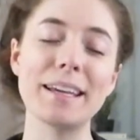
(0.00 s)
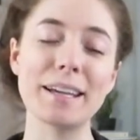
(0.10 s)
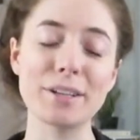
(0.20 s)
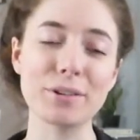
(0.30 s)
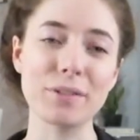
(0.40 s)

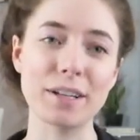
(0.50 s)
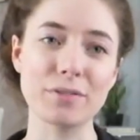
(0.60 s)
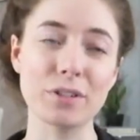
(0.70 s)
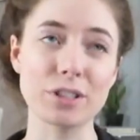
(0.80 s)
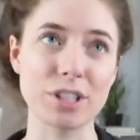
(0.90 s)
in your
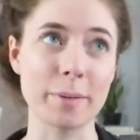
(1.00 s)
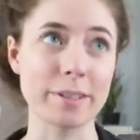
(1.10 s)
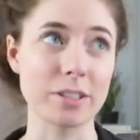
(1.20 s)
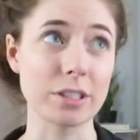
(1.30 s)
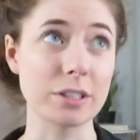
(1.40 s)
first
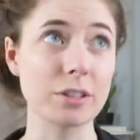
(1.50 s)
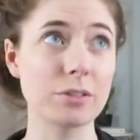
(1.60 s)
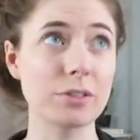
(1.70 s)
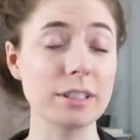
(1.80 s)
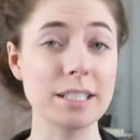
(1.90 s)
trimester, or
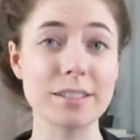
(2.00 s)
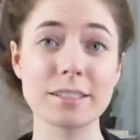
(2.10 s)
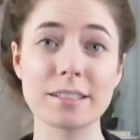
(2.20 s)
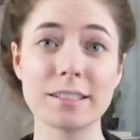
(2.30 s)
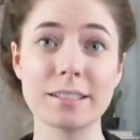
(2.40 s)
for at
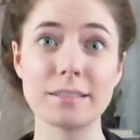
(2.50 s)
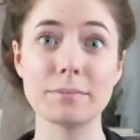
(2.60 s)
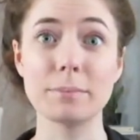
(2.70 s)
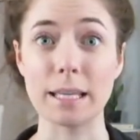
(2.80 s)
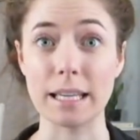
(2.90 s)
least
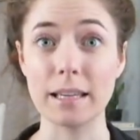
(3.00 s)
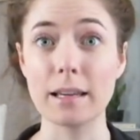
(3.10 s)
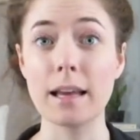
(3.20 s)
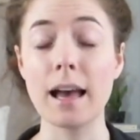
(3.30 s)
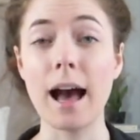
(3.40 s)
me,
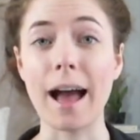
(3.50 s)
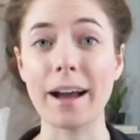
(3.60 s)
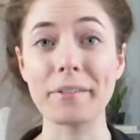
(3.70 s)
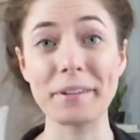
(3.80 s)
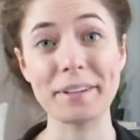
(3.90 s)
I
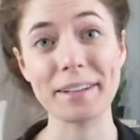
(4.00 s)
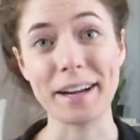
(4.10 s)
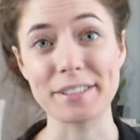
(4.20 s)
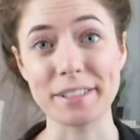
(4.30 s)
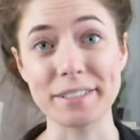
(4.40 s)
got really
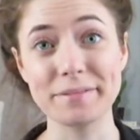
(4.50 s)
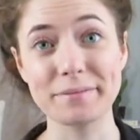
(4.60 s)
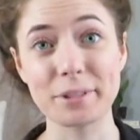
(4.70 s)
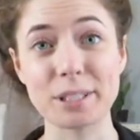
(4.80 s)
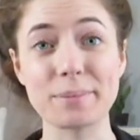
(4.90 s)
dehydrated,
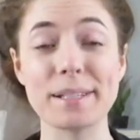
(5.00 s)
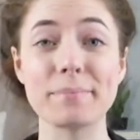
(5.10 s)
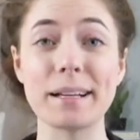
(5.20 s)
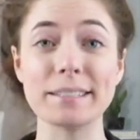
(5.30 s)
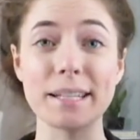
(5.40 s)
which meant
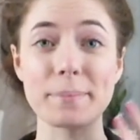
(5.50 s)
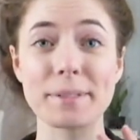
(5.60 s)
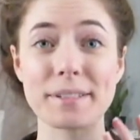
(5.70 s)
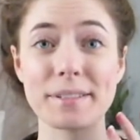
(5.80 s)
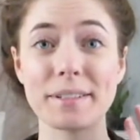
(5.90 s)
my
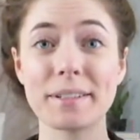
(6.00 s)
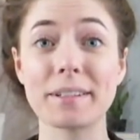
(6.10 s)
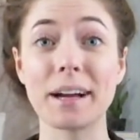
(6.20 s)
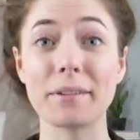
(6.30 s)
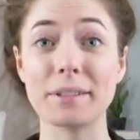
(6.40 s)
lips
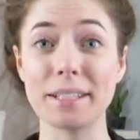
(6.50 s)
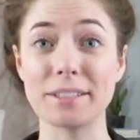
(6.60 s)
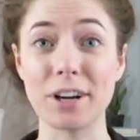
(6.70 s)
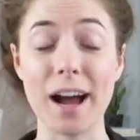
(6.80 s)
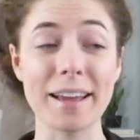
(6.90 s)
got really
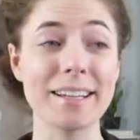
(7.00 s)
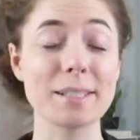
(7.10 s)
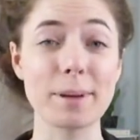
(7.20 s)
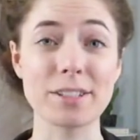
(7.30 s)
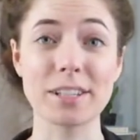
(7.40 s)
dry,
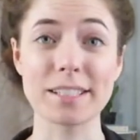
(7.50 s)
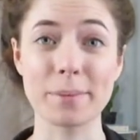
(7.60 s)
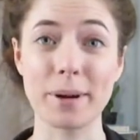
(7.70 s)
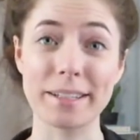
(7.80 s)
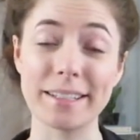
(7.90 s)
especially because
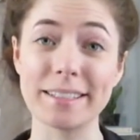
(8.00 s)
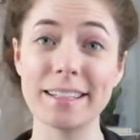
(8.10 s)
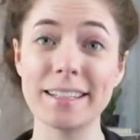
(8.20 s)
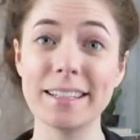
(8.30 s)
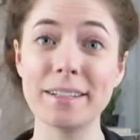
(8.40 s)
I'm pregnant
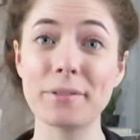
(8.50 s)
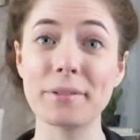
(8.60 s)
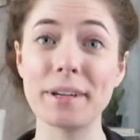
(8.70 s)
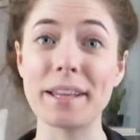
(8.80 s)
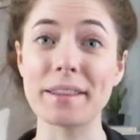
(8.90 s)

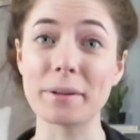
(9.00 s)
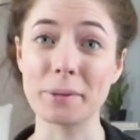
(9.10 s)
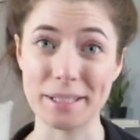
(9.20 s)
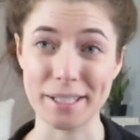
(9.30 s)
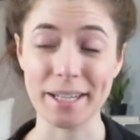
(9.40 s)
in the
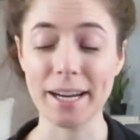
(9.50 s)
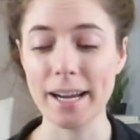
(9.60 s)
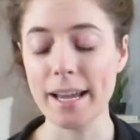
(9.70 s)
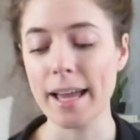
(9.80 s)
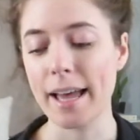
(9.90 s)
winter.
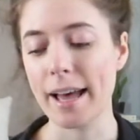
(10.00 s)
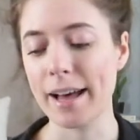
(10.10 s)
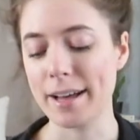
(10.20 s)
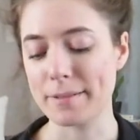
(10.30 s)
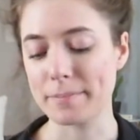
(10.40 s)

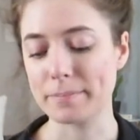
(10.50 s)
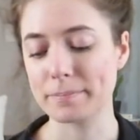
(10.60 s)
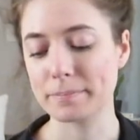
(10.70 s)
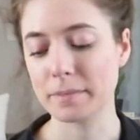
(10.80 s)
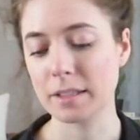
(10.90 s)
Um,
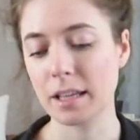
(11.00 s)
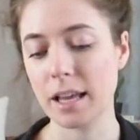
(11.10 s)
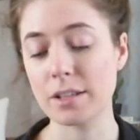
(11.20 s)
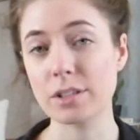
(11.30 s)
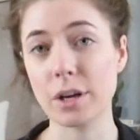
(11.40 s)

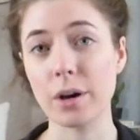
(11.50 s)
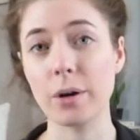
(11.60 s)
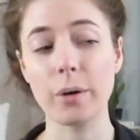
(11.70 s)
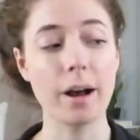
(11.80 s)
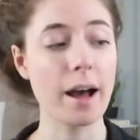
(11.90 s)
and
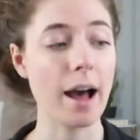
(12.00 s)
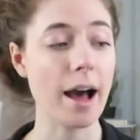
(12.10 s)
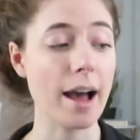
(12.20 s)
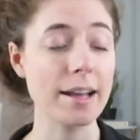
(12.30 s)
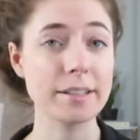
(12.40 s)
so
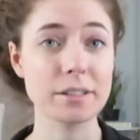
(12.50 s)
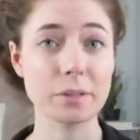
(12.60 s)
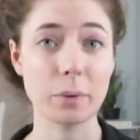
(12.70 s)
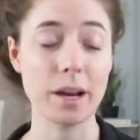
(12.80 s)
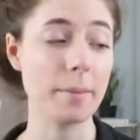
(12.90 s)
I
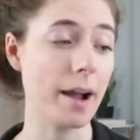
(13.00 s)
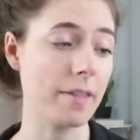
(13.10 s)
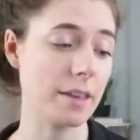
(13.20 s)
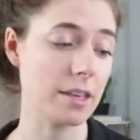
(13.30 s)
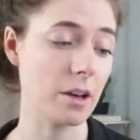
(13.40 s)
swear by
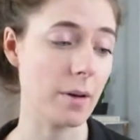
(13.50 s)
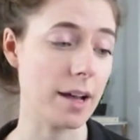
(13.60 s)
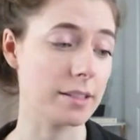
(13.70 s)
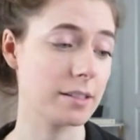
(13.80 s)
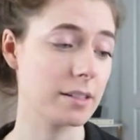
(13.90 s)
the
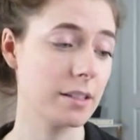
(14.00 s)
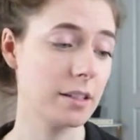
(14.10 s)
EOS